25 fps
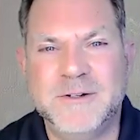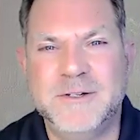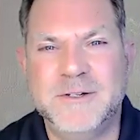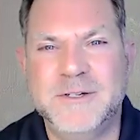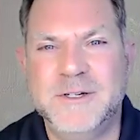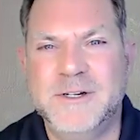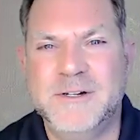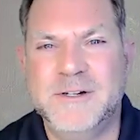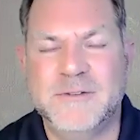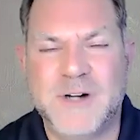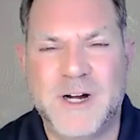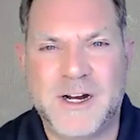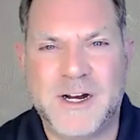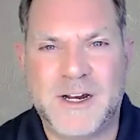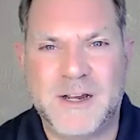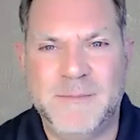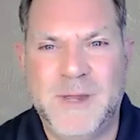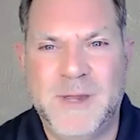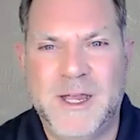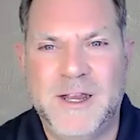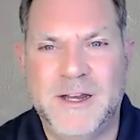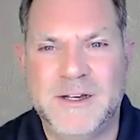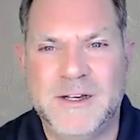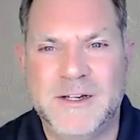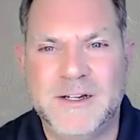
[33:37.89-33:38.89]
do you
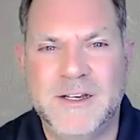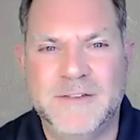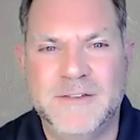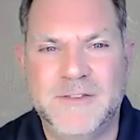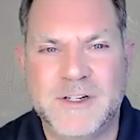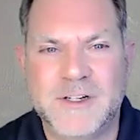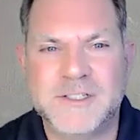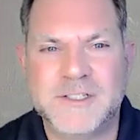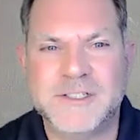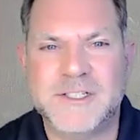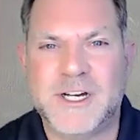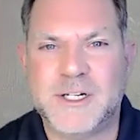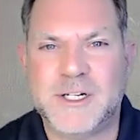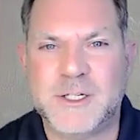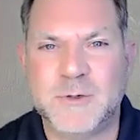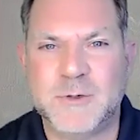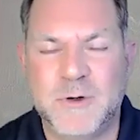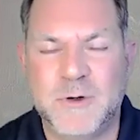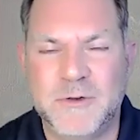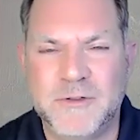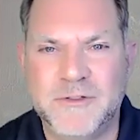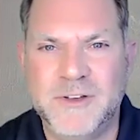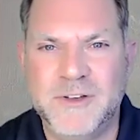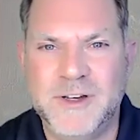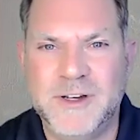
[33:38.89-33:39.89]
recommend giving
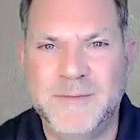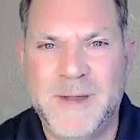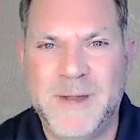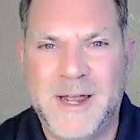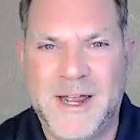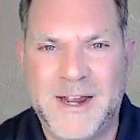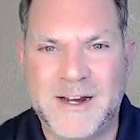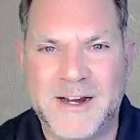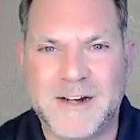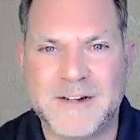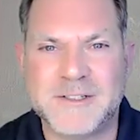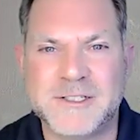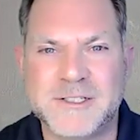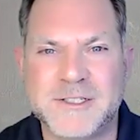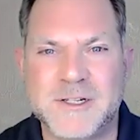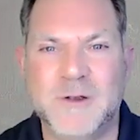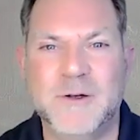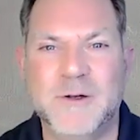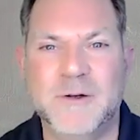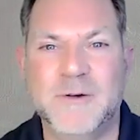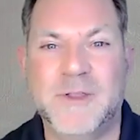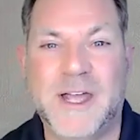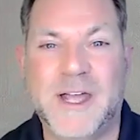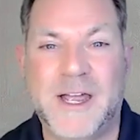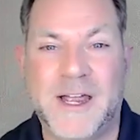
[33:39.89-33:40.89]
sexual feedback
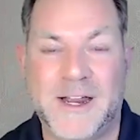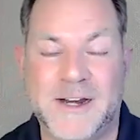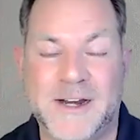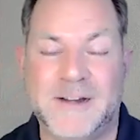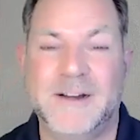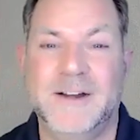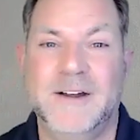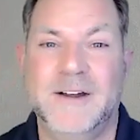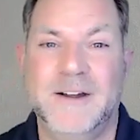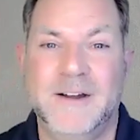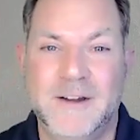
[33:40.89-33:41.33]
so that